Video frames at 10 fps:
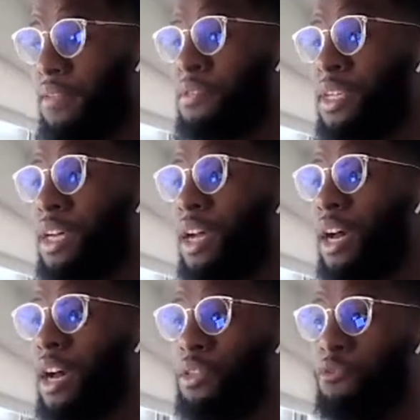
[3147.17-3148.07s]
theft.
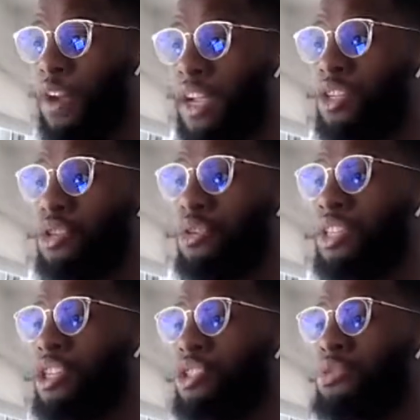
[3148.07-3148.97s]
The financial
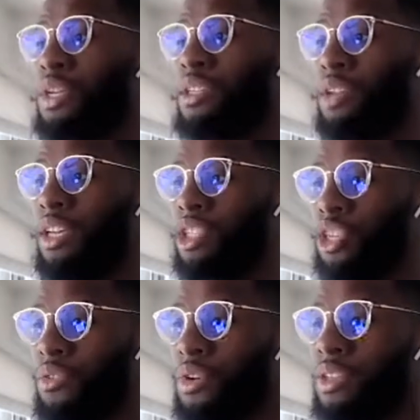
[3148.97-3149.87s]
industries, the
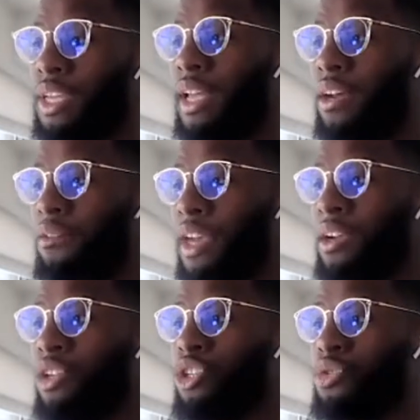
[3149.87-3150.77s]
insurance and
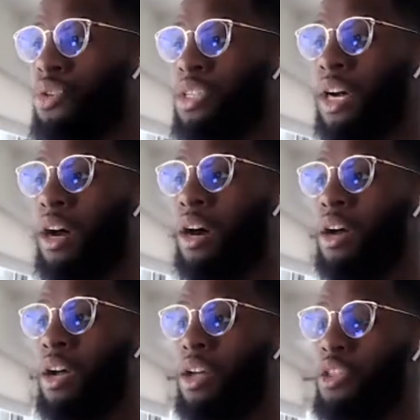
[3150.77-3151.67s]
healthcare industries are
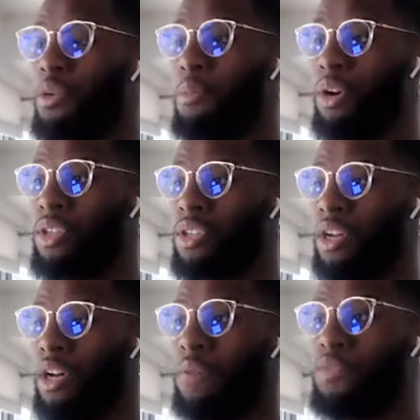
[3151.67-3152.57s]
the most
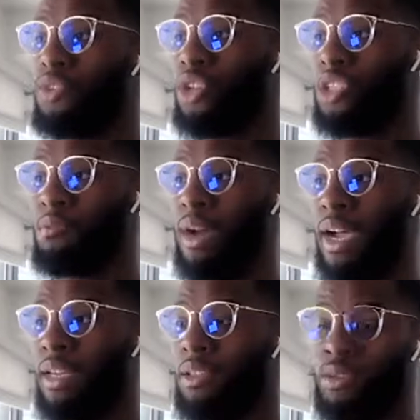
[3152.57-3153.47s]
touched
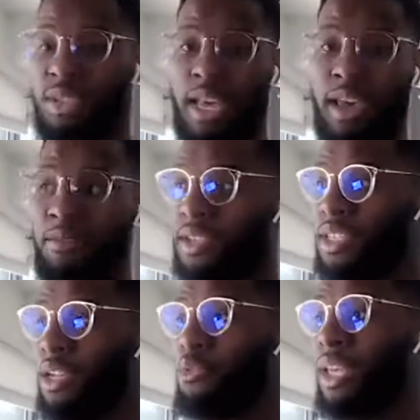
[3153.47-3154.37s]
by those
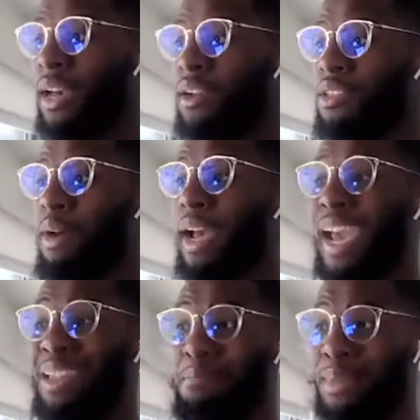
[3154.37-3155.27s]
events, and we count about
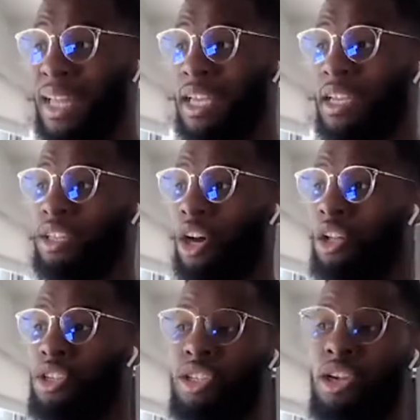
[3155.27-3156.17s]
$8 million
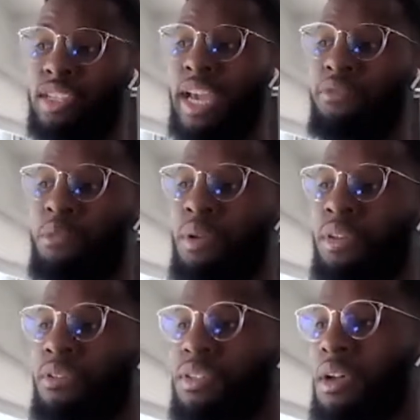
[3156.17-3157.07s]
lost every
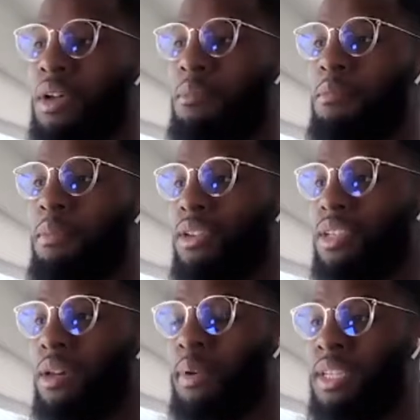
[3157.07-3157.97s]
month by those
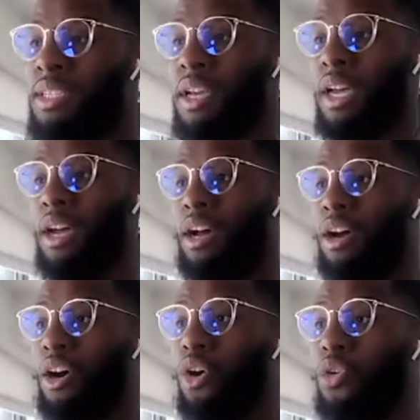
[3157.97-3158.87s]
companies.
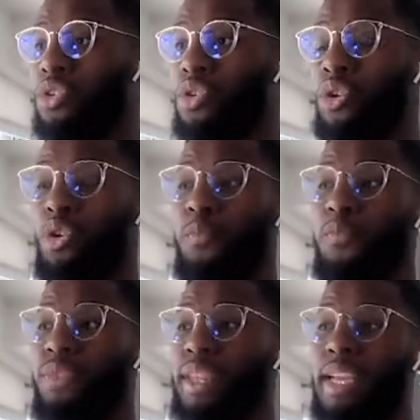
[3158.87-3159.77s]
Also,
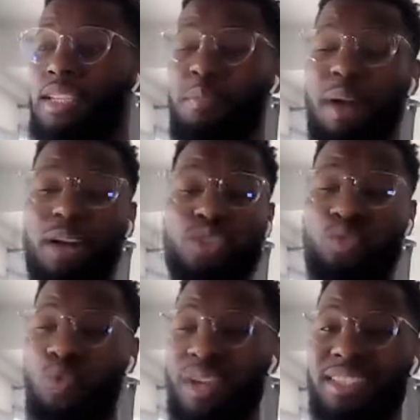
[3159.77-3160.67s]
there's about
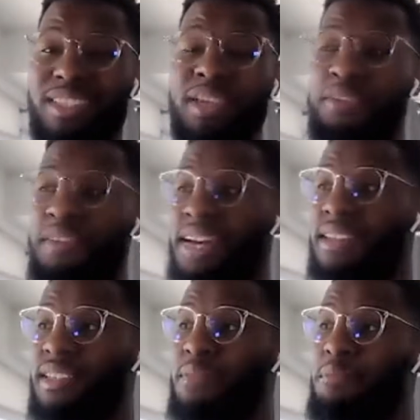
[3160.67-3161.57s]

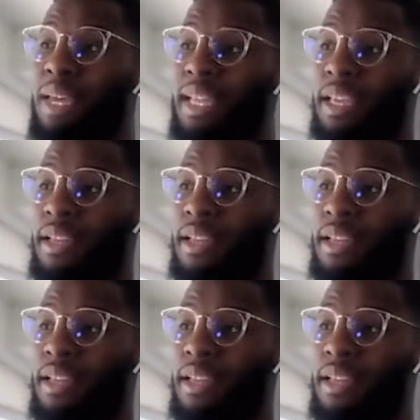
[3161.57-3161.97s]
20,000